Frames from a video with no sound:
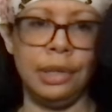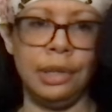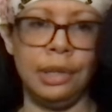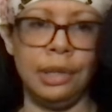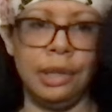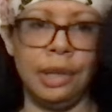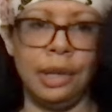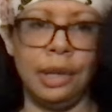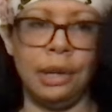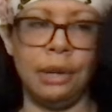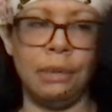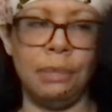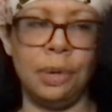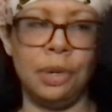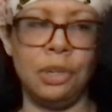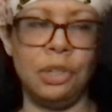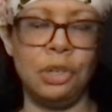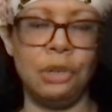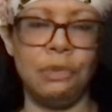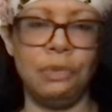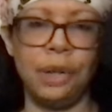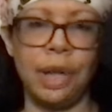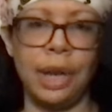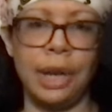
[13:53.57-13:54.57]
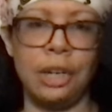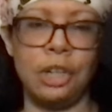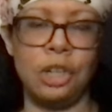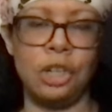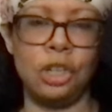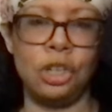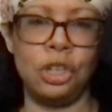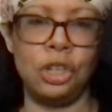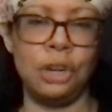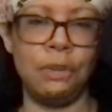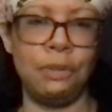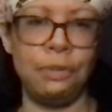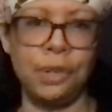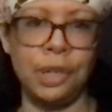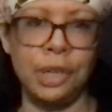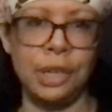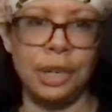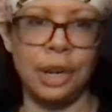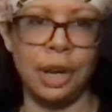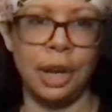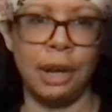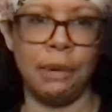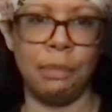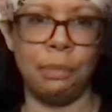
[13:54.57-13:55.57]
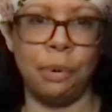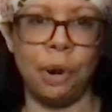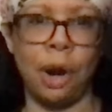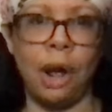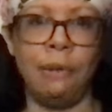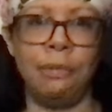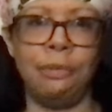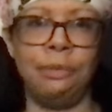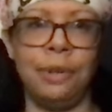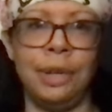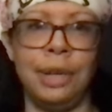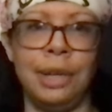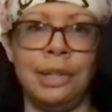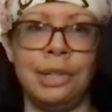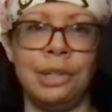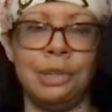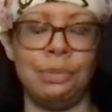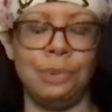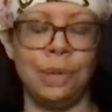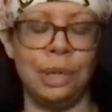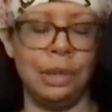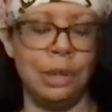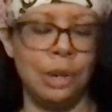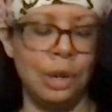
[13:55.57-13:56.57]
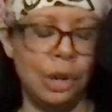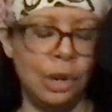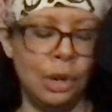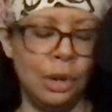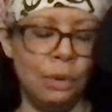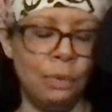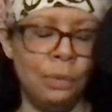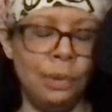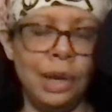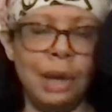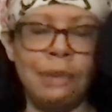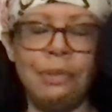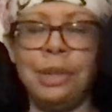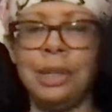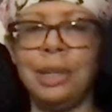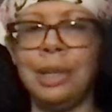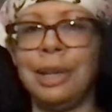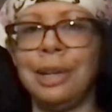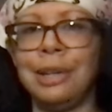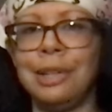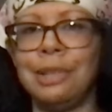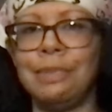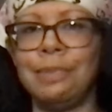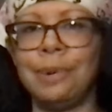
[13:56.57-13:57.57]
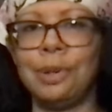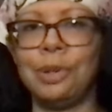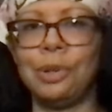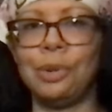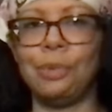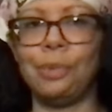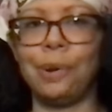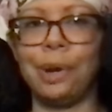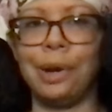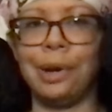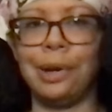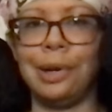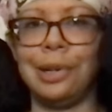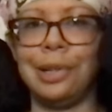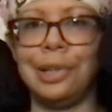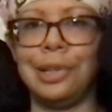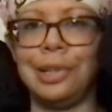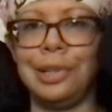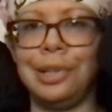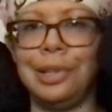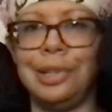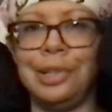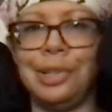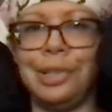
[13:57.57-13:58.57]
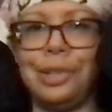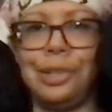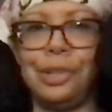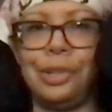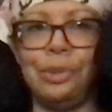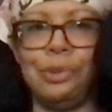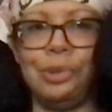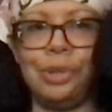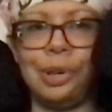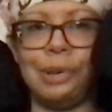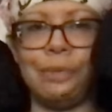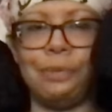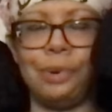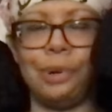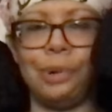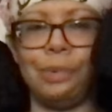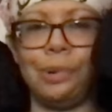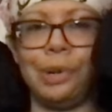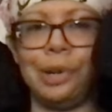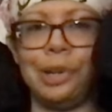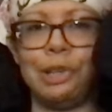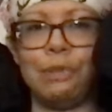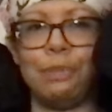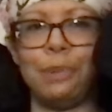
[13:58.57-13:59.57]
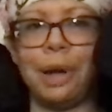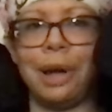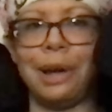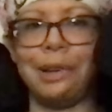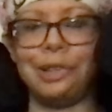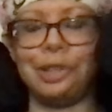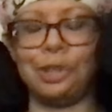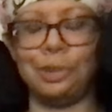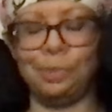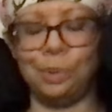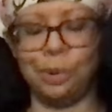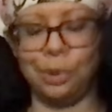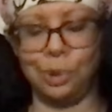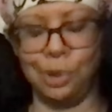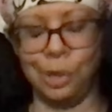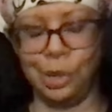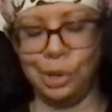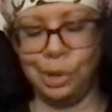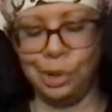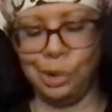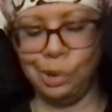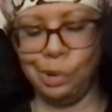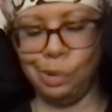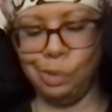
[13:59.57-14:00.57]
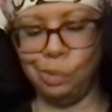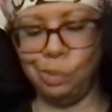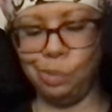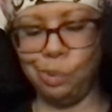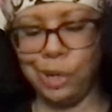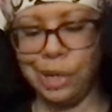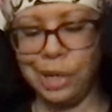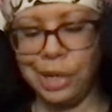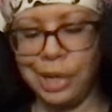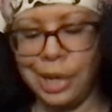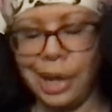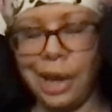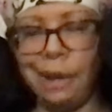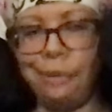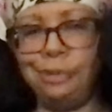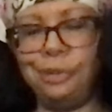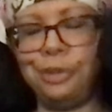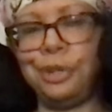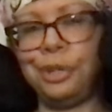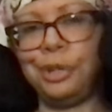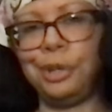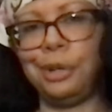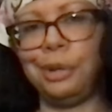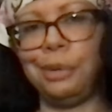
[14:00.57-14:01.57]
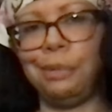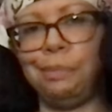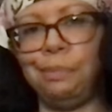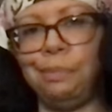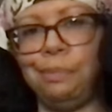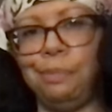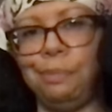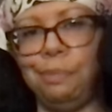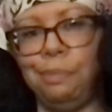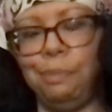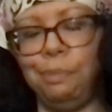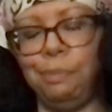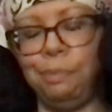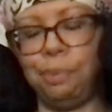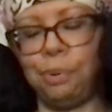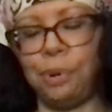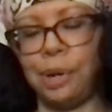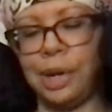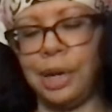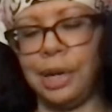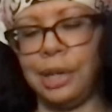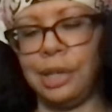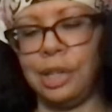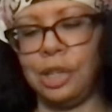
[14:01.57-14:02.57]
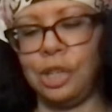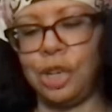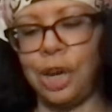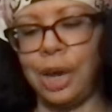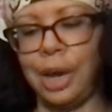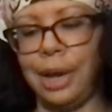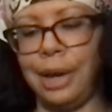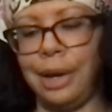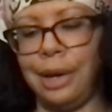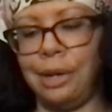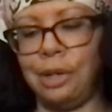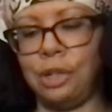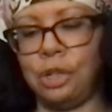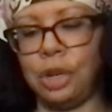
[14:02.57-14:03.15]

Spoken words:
and a bunch of like shifty nonprofits. We have to get as much awareness to these issues, everyone, as possible. We have to bring the change.